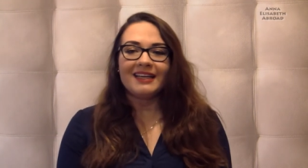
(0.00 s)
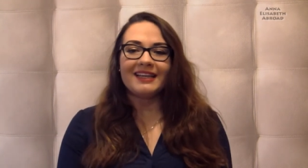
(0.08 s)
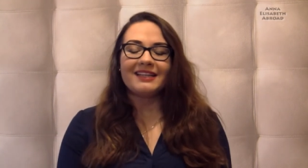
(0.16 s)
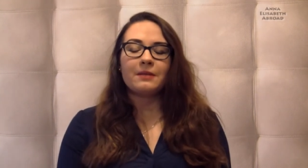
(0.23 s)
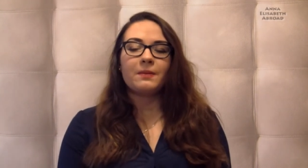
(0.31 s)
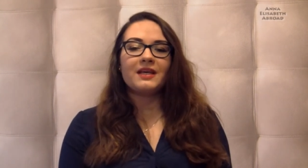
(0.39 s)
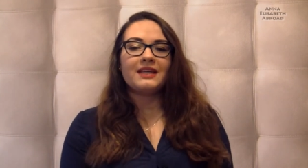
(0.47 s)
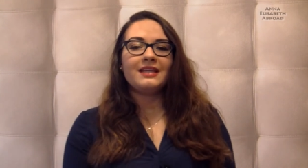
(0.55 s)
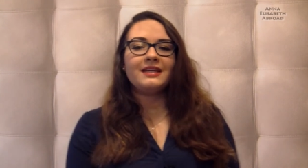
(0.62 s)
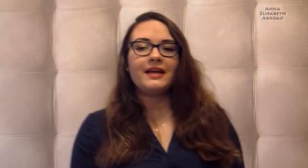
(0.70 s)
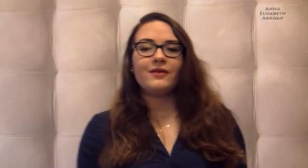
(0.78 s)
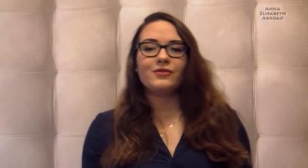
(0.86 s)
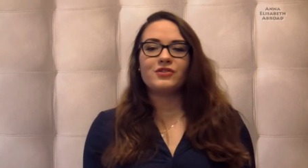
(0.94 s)
in the
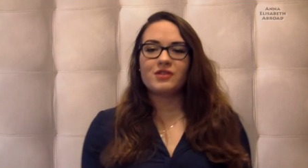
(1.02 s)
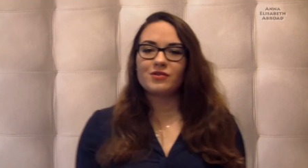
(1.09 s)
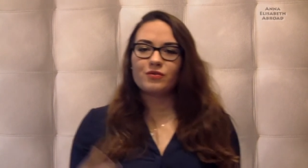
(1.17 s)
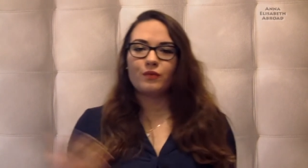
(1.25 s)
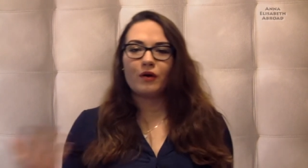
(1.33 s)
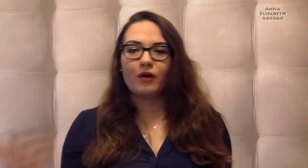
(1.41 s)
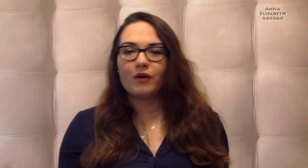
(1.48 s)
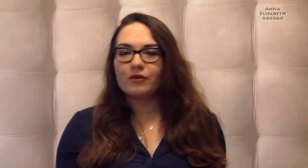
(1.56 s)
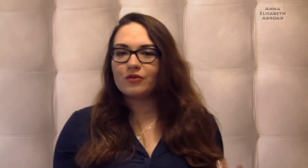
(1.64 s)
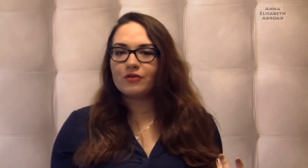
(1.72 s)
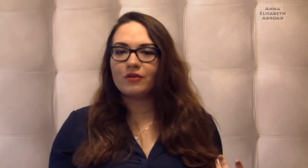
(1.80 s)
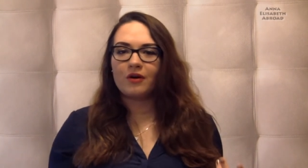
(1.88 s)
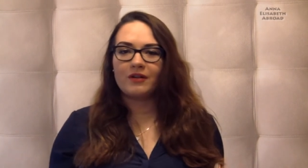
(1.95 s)
beginning I would just
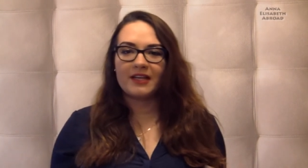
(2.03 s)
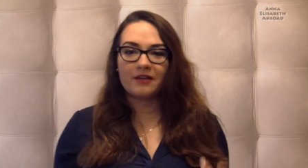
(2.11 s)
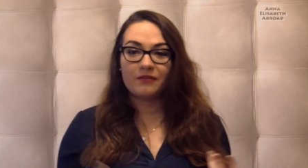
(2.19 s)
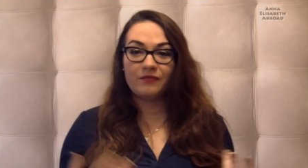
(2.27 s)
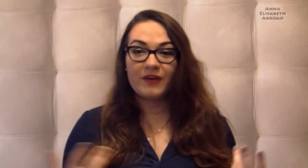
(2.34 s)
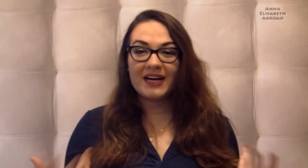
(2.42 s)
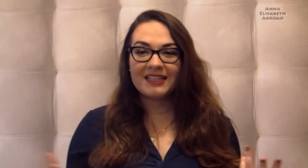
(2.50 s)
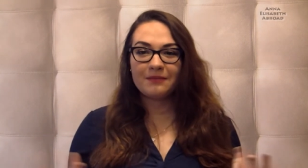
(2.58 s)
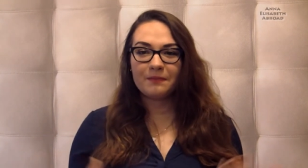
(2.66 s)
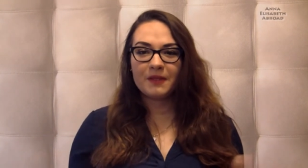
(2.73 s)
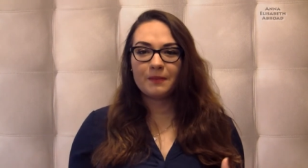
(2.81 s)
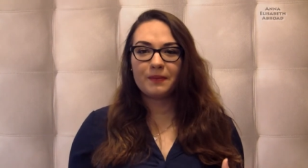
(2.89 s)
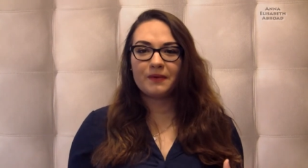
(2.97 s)
watch, you know, like funny
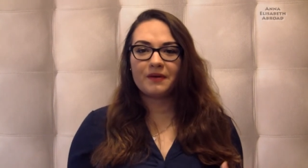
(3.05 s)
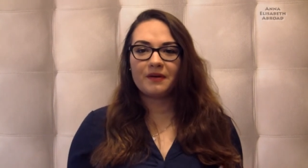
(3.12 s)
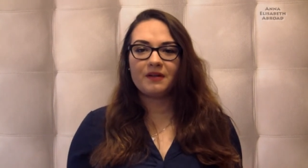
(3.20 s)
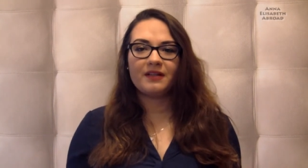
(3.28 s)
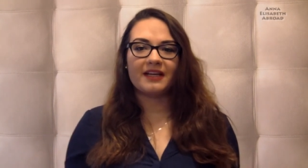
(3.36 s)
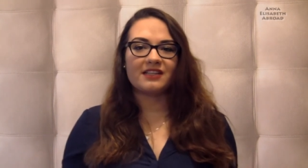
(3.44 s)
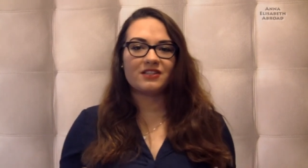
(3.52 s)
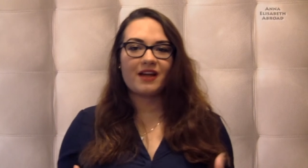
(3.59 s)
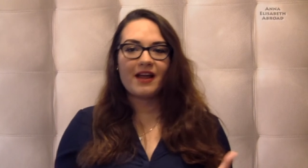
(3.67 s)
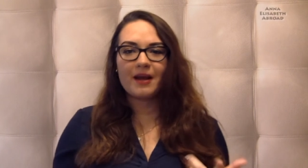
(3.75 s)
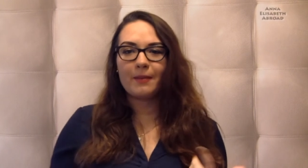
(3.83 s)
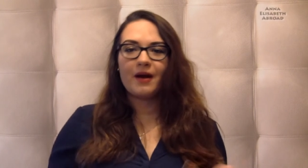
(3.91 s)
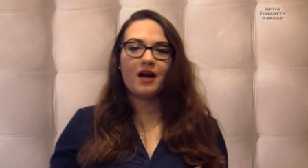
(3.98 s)
people like
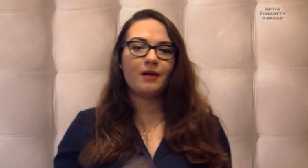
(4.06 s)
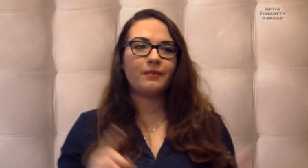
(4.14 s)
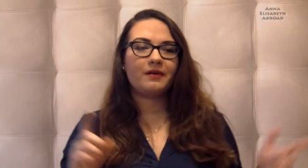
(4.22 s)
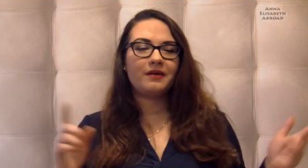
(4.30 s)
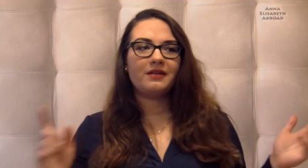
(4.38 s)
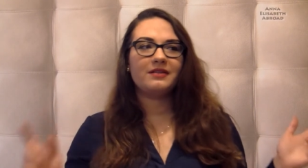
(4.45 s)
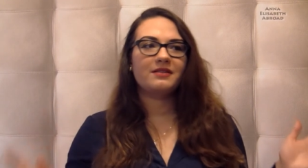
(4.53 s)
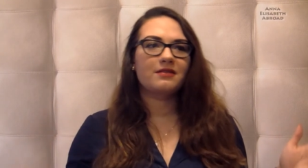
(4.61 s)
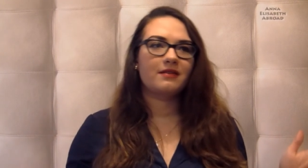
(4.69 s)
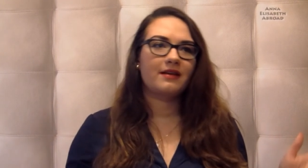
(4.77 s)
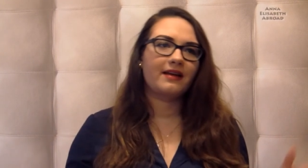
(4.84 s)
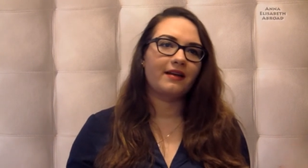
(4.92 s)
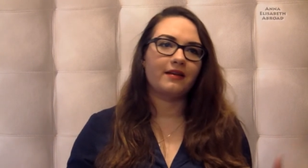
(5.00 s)
Jenna Marbles
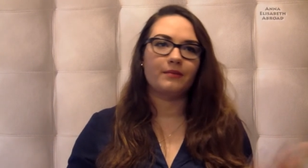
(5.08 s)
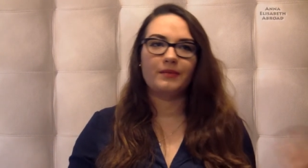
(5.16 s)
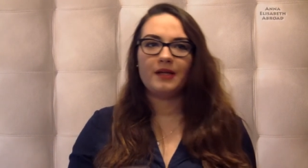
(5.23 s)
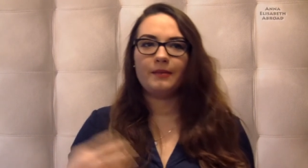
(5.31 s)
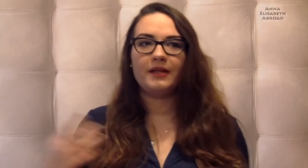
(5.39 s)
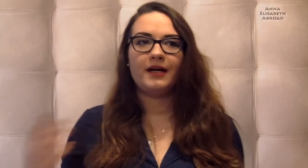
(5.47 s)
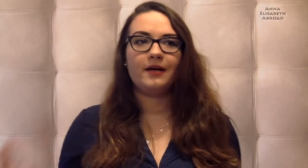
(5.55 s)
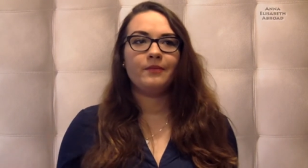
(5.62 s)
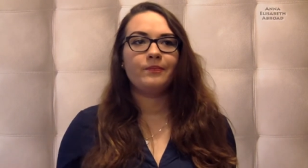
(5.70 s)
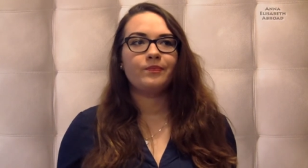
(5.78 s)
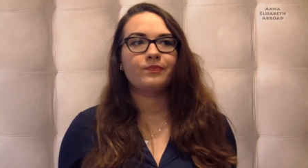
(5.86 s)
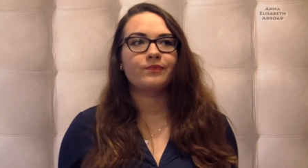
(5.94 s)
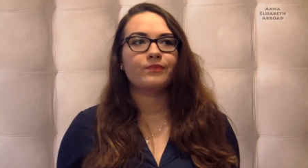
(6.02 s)
and blah
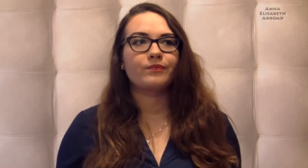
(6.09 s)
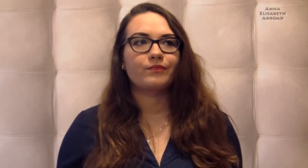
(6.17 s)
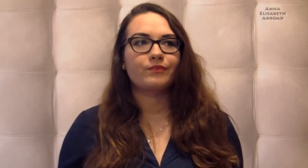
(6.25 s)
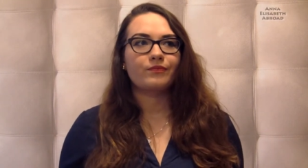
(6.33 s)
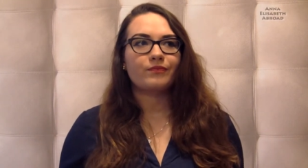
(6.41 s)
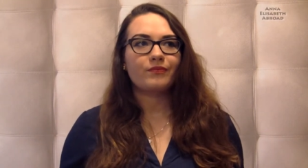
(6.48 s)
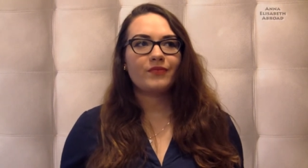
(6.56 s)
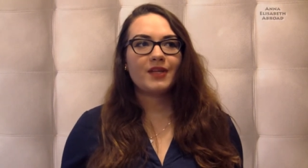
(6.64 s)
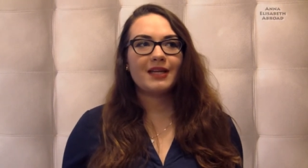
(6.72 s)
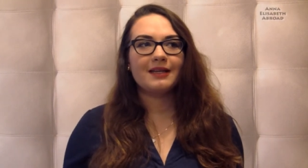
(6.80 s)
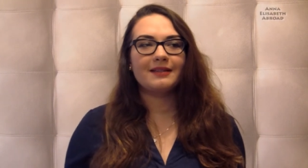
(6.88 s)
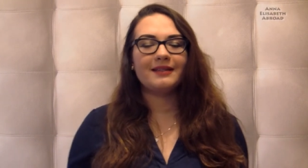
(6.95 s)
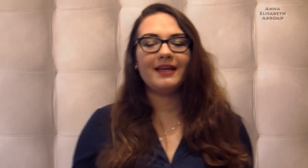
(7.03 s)
blah.
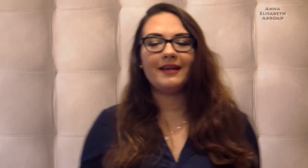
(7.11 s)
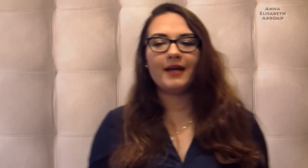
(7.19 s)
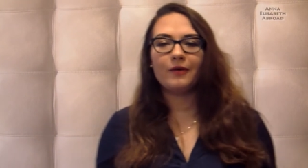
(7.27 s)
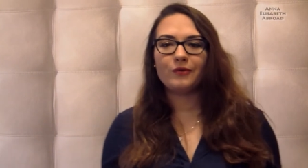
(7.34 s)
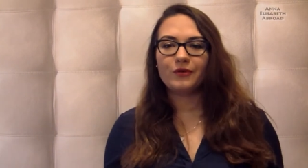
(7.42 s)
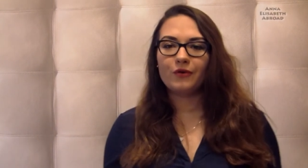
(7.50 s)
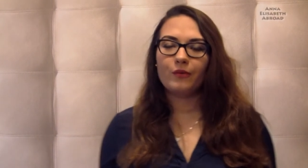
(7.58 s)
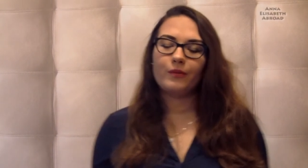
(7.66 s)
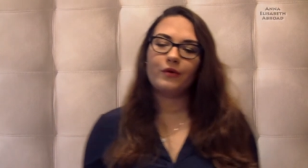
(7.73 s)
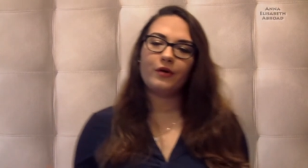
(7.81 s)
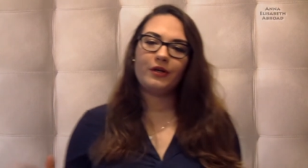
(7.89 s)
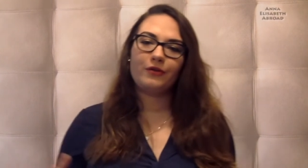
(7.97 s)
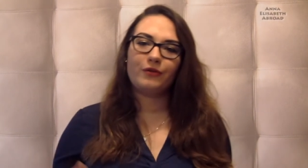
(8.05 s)
Then I would go
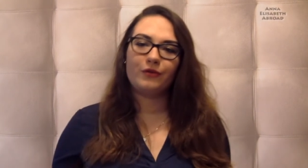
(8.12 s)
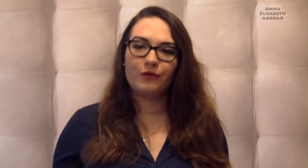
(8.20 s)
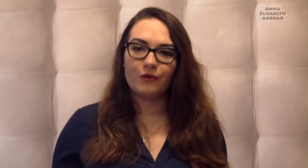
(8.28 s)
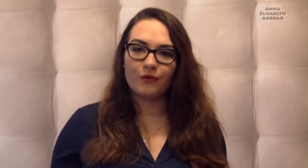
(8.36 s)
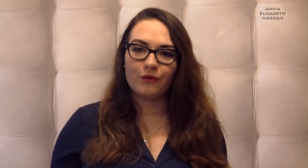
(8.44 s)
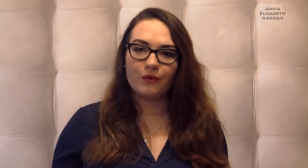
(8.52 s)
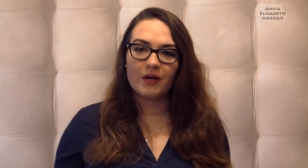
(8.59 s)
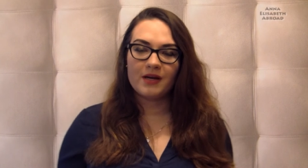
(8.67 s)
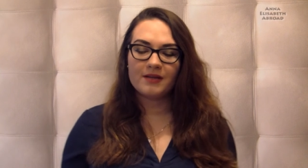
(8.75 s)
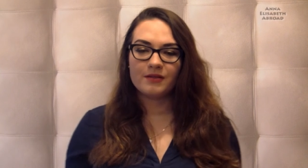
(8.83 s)
more into